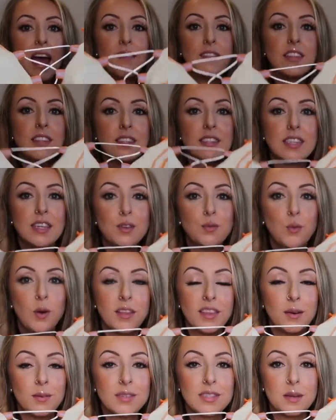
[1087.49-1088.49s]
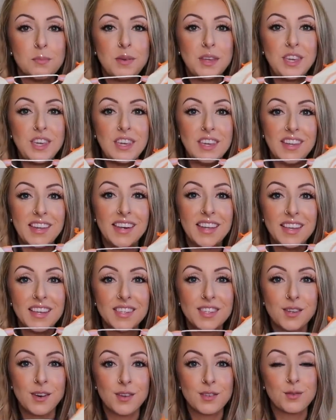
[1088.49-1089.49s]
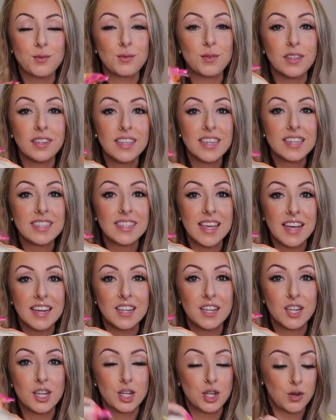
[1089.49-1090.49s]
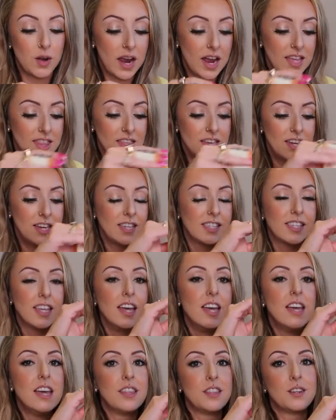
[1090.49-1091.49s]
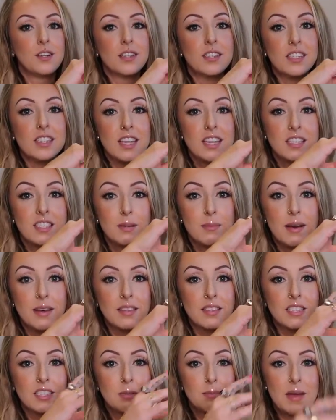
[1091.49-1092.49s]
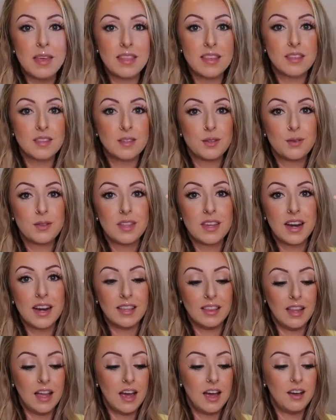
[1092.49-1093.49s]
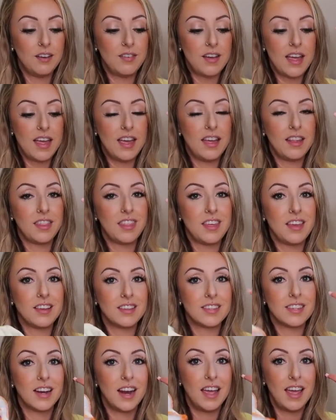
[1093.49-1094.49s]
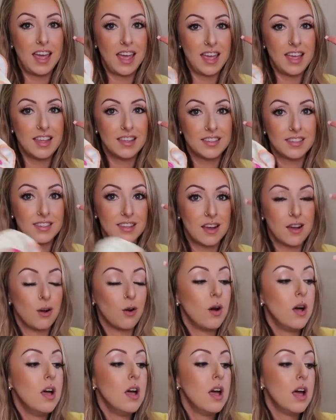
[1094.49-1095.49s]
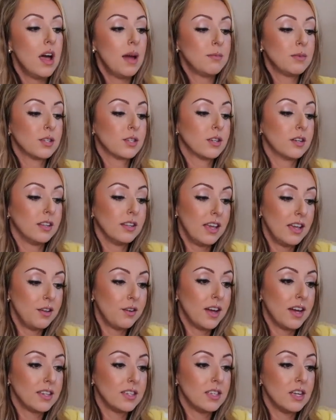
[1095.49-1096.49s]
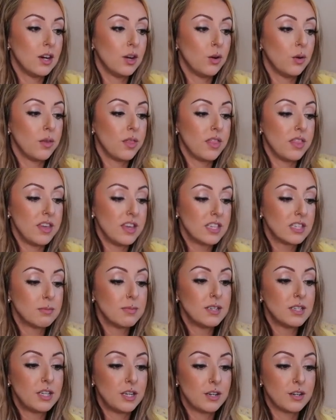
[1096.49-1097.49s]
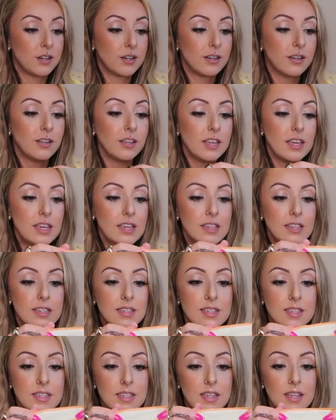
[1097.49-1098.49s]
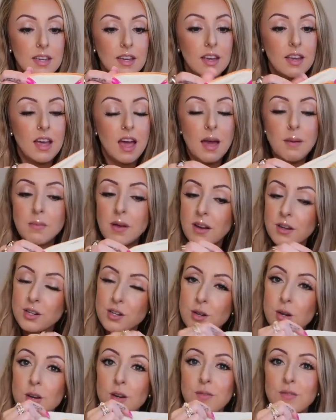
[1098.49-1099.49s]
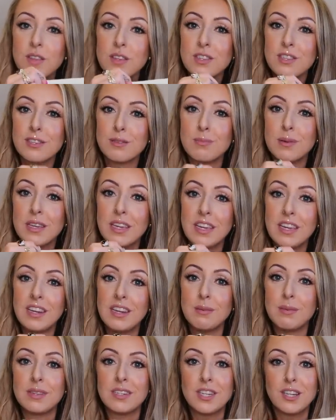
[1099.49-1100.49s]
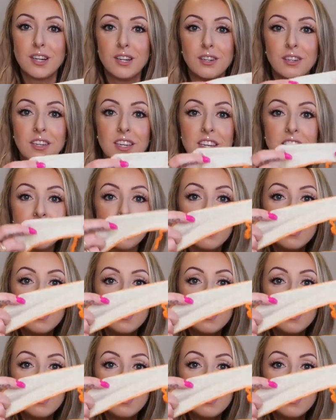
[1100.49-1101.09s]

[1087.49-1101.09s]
haven't seen one that was a bikini so I was really excited to try this. There's things about this bathing suit that I love and things that I hate so I'm just gonna let you guys know this material is I'm not sure if this is bikini material. It